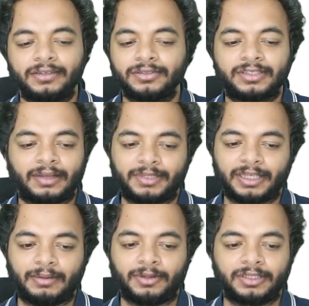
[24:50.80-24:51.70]
deduce
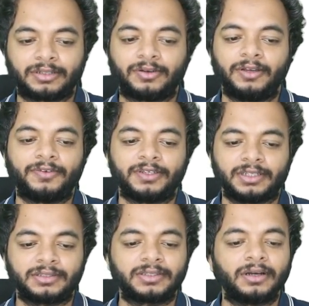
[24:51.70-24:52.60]
something about the
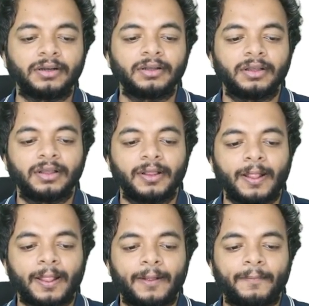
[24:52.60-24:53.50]
coefficient. So
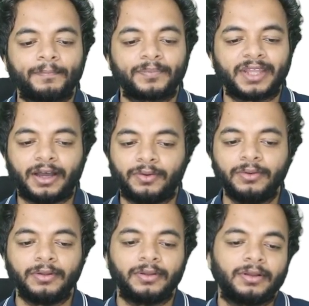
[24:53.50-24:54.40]

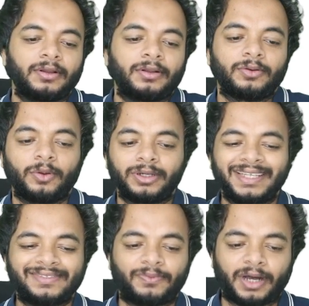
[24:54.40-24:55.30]
now
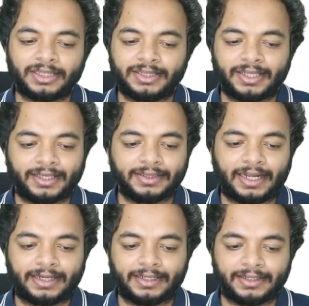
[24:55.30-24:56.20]
notice one
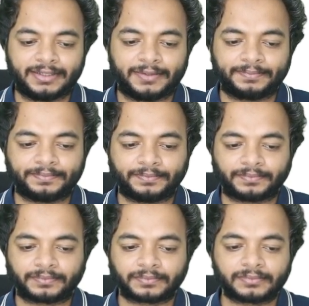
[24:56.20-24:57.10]
thing, that is,
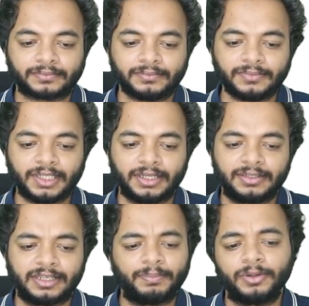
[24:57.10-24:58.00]

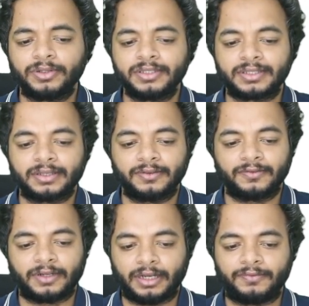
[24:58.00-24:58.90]
suppose
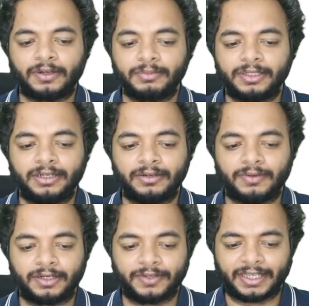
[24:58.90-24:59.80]
from
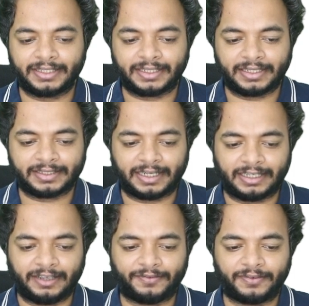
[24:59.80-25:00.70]
here what we can say is
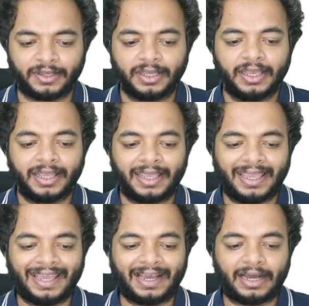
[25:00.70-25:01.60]
that if
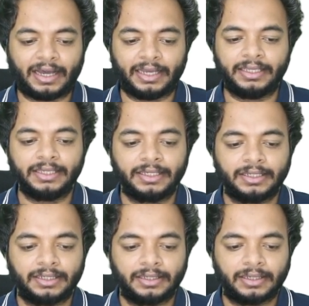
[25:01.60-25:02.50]
AI
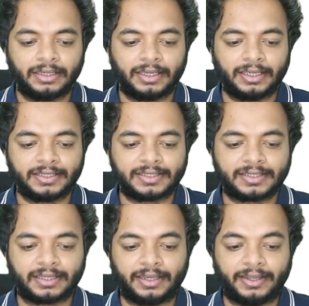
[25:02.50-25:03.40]

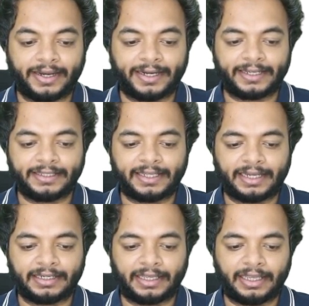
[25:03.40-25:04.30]
is greater
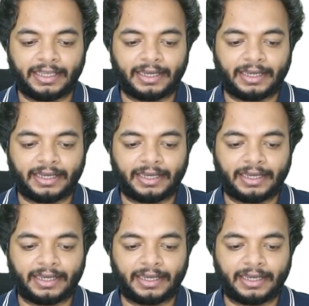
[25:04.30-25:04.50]
than